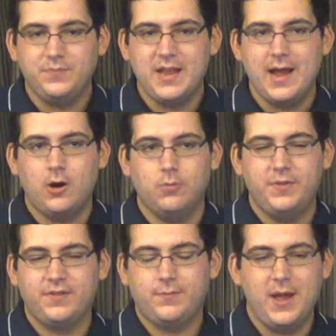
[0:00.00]
Now,
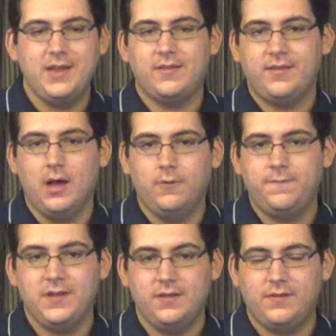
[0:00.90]
the spike
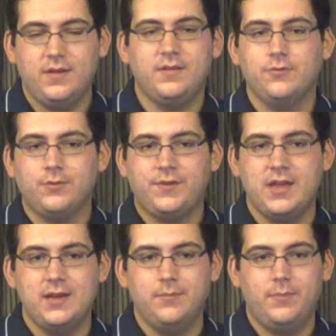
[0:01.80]
itself is
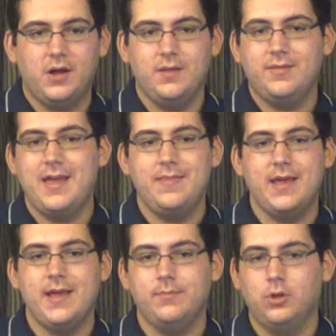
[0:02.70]
interesting, but then
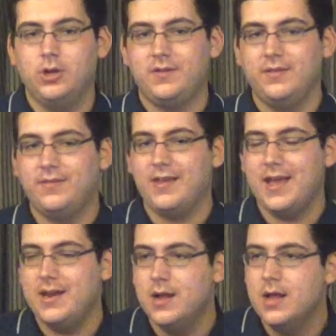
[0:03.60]
they looked and
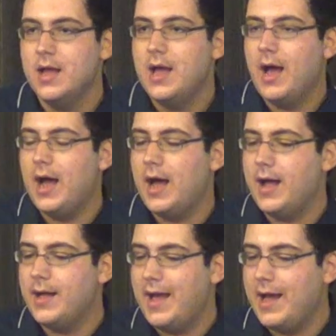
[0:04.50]
said,
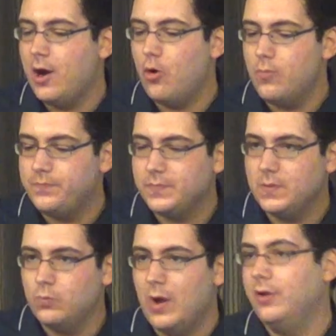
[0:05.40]
how
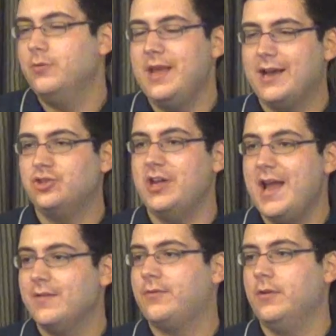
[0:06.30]
well do we
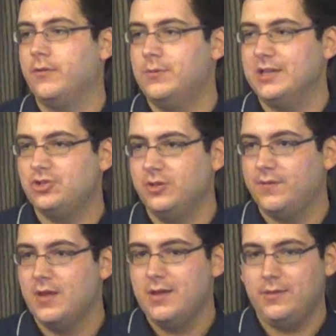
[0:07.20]
actually answer those questions?
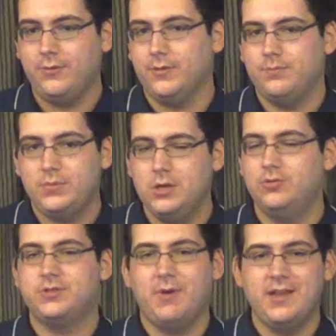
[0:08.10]
There's a
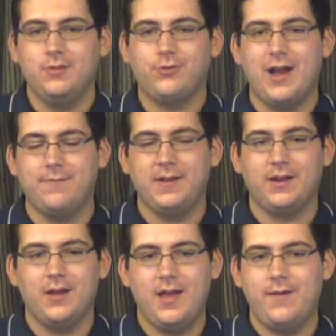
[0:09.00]
huge spike in
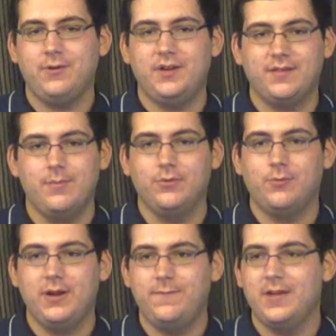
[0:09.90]
traffic every December
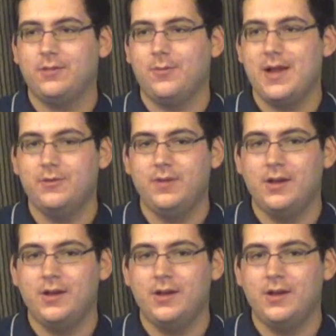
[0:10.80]
25th around